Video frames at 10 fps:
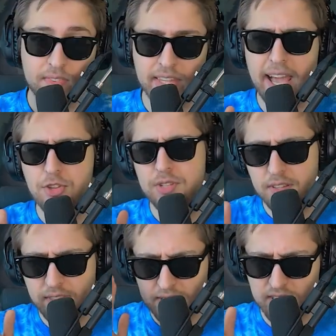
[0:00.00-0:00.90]
They actually
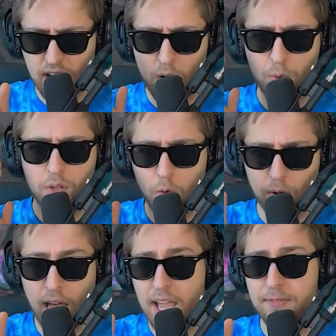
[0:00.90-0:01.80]
did test this out on
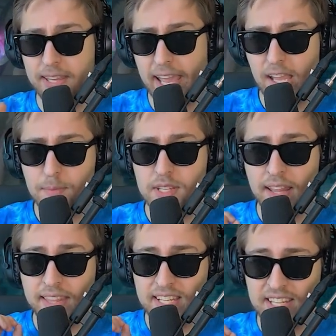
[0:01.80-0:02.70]
live games,
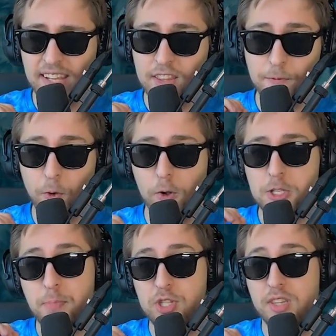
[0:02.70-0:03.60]
and they said the false
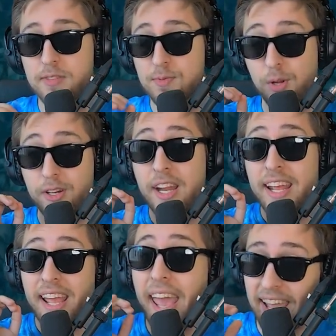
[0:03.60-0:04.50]
positives were
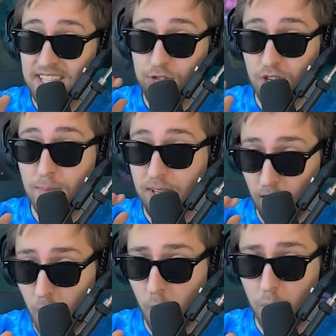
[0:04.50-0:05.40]
extremely
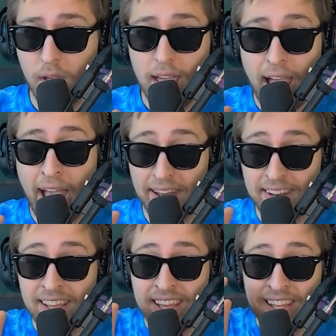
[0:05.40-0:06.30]
low, and
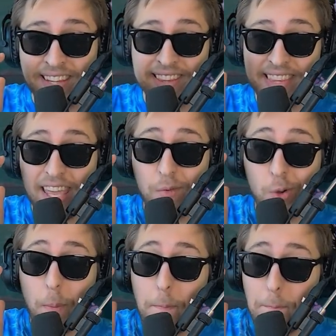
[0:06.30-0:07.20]
that they
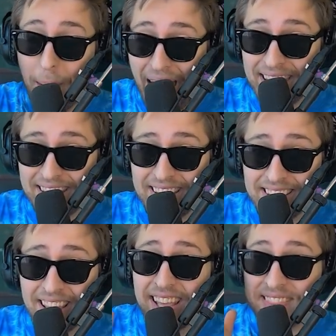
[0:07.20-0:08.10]
were
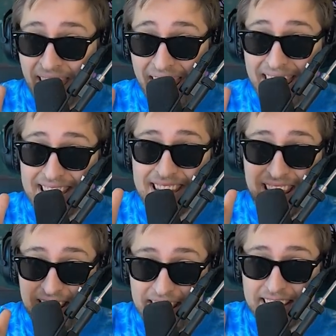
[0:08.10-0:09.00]
banning
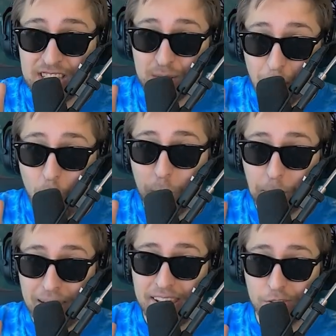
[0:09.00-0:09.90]
10x more
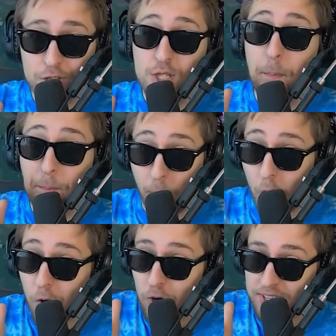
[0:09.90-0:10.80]
players
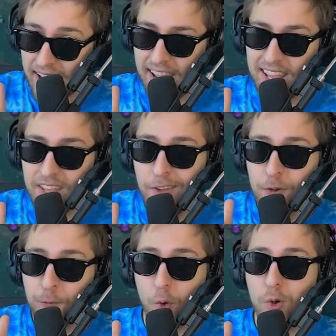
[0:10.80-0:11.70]
per day
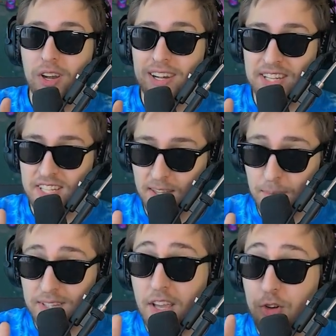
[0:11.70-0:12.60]
for
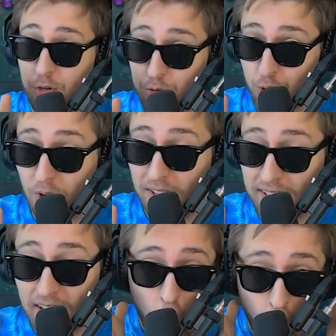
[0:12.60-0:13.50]
legitimate
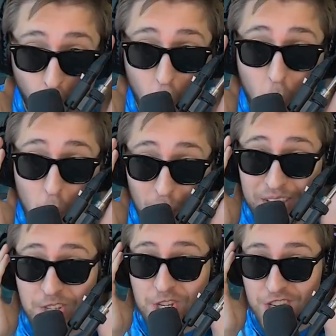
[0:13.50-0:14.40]
trolling.
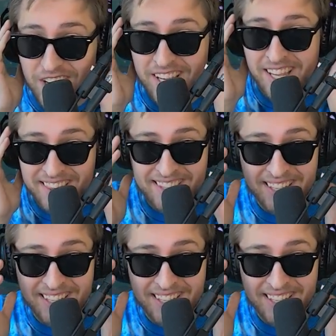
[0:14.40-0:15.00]
Holy shit.